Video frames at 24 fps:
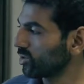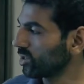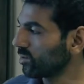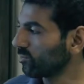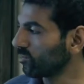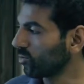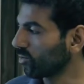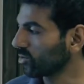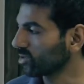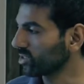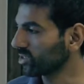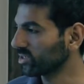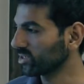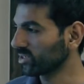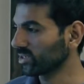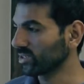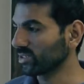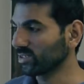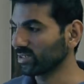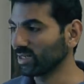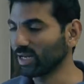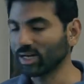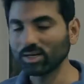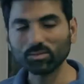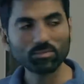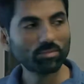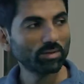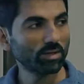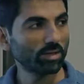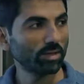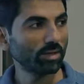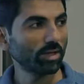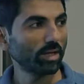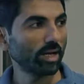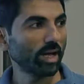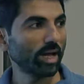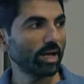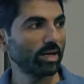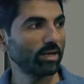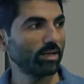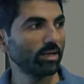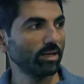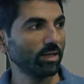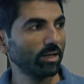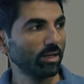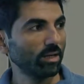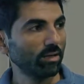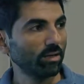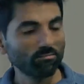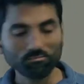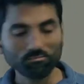to the most sustainable and